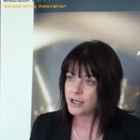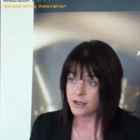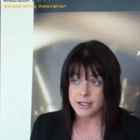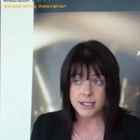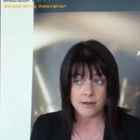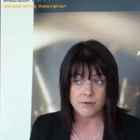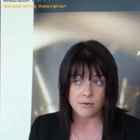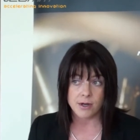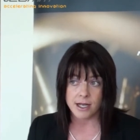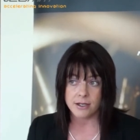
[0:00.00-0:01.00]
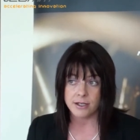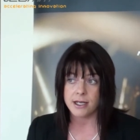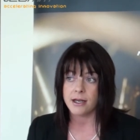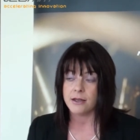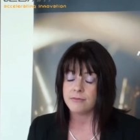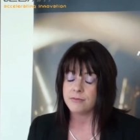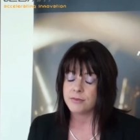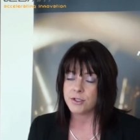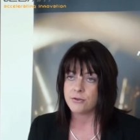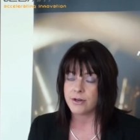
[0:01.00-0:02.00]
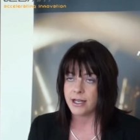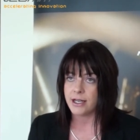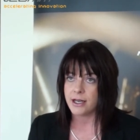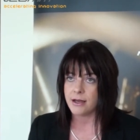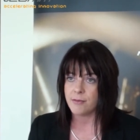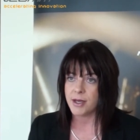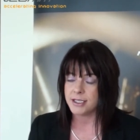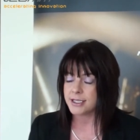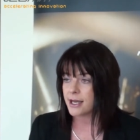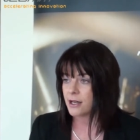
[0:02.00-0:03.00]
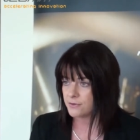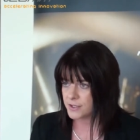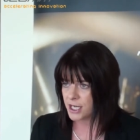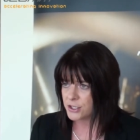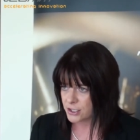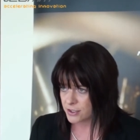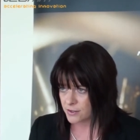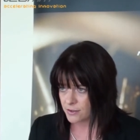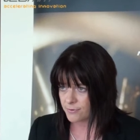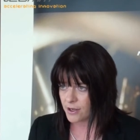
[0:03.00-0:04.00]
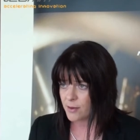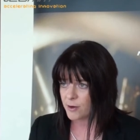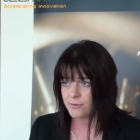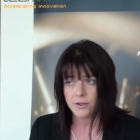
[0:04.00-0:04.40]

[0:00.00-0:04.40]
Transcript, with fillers: you need to have the right uh, degree um, and scale of tensioners on the fibre.